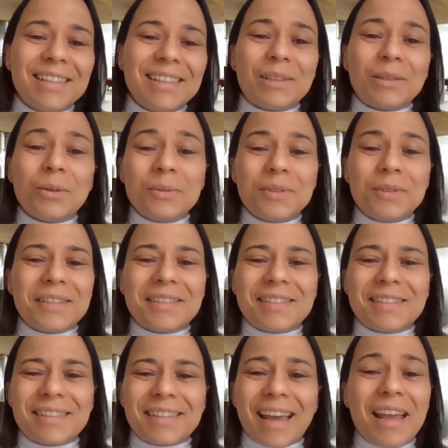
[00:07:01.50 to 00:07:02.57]
the
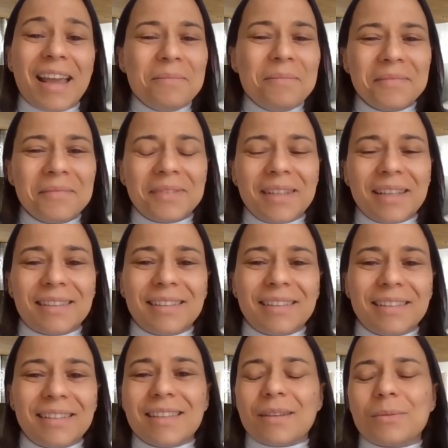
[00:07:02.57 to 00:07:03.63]
notice came that
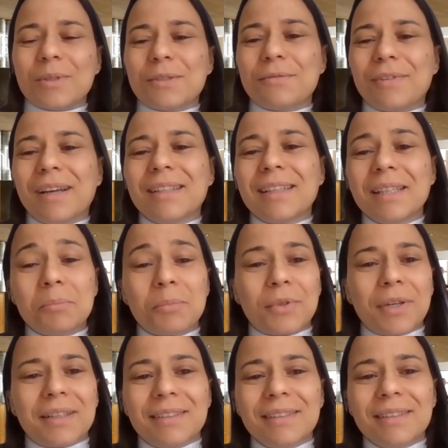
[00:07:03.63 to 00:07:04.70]
yes, I was finally
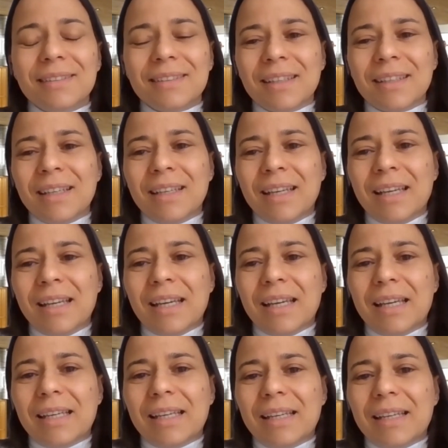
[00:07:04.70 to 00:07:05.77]
pregnant.
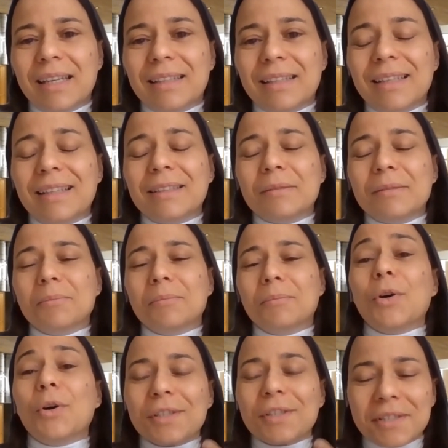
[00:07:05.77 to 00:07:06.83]
And then
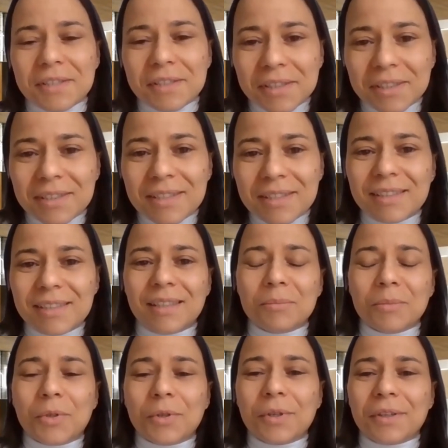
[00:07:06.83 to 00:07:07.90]
more uncertainty
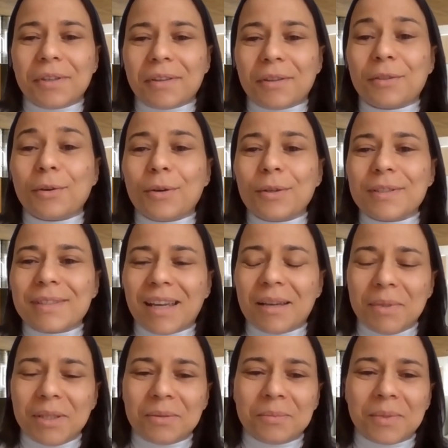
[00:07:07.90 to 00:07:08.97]
and more thoughts
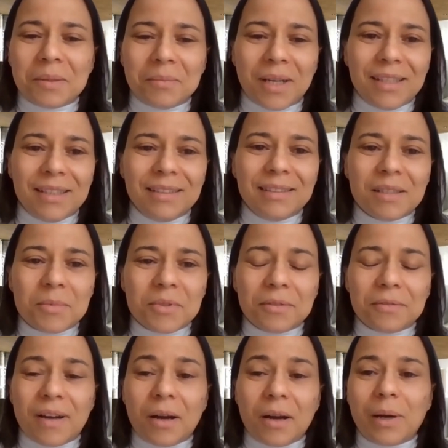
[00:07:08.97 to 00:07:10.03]
came into my mind in terms
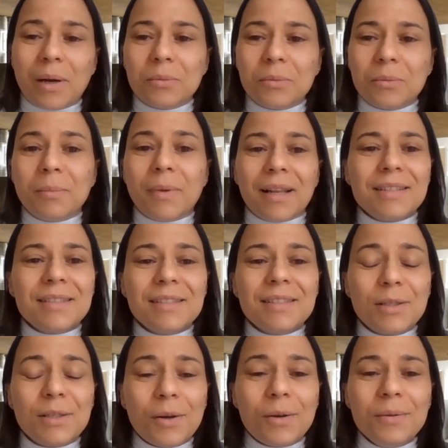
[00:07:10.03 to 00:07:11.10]
of how I would balance
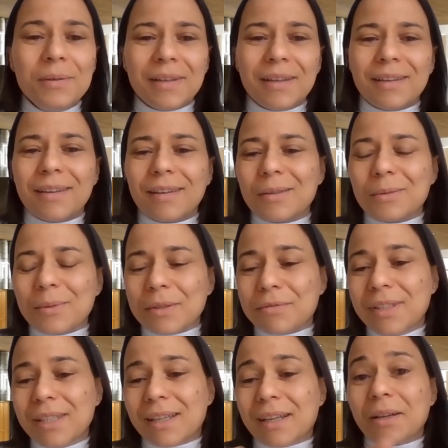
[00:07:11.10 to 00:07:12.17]
it all with
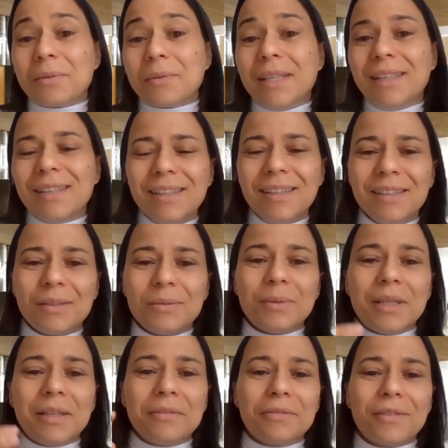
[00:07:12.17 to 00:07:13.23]
the career,
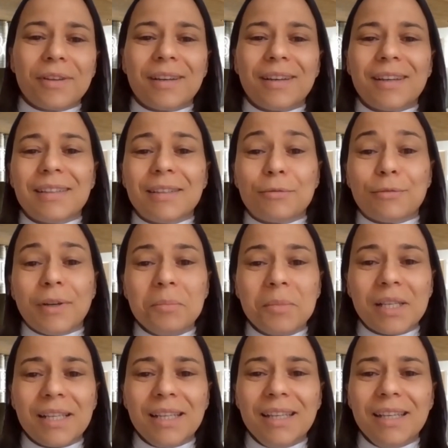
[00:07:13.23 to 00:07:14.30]
with the
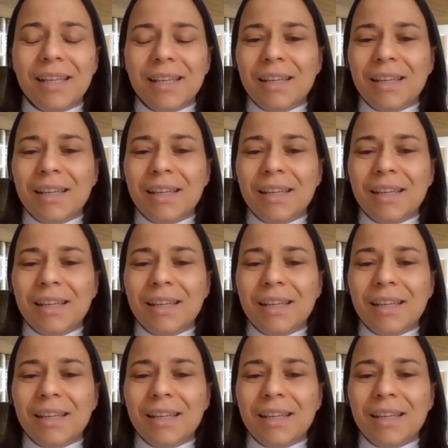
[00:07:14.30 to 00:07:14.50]
family.